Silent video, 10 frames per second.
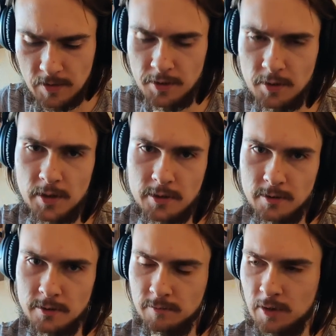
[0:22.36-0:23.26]
I
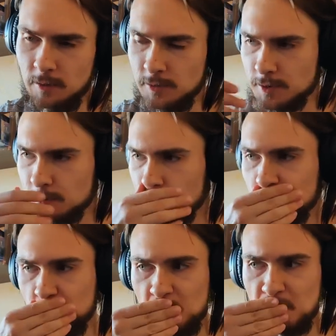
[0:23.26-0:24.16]
collected the flowers
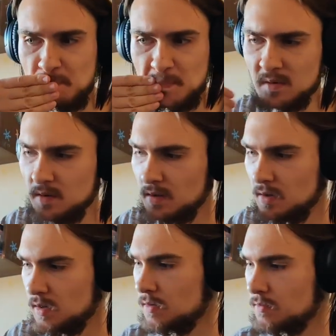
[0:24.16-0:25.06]

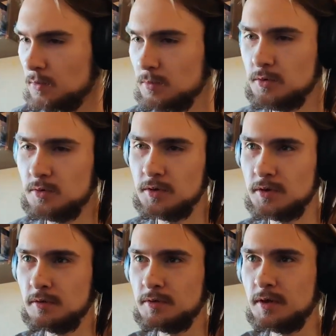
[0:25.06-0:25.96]
from the
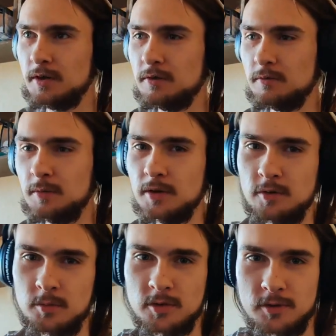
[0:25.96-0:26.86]
trees outside of my
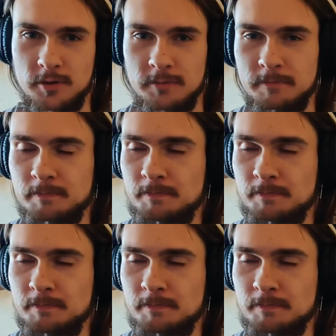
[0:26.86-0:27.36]
dormitory.